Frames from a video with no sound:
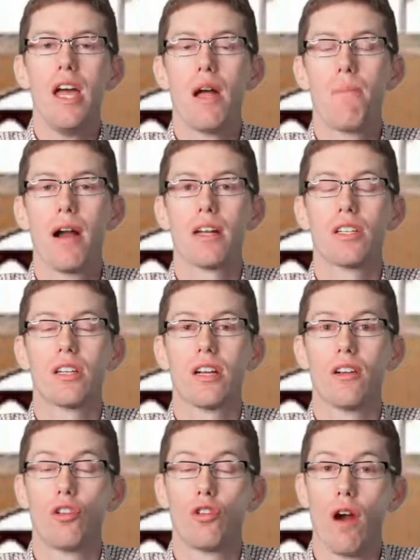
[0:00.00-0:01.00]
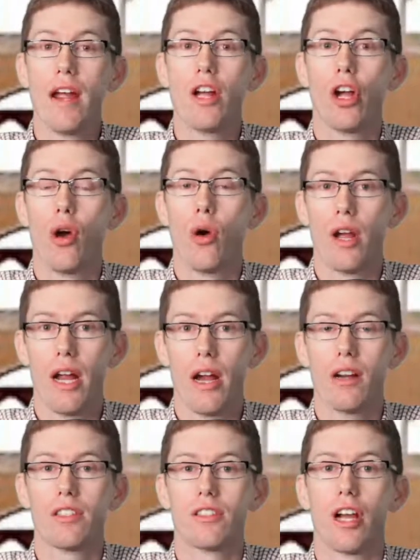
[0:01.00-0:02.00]
it brings great
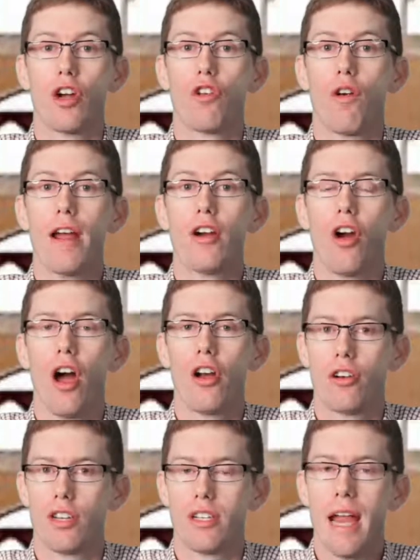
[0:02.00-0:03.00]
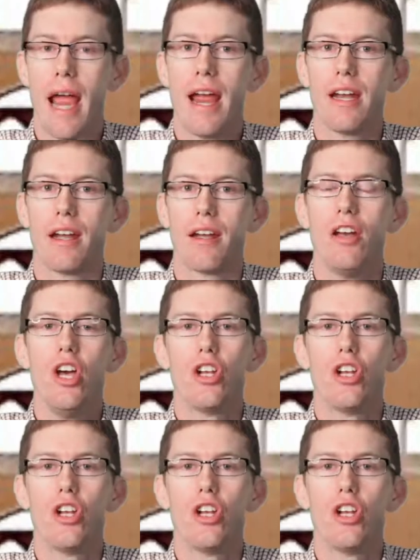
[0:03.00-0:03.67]
coherence and greater understanding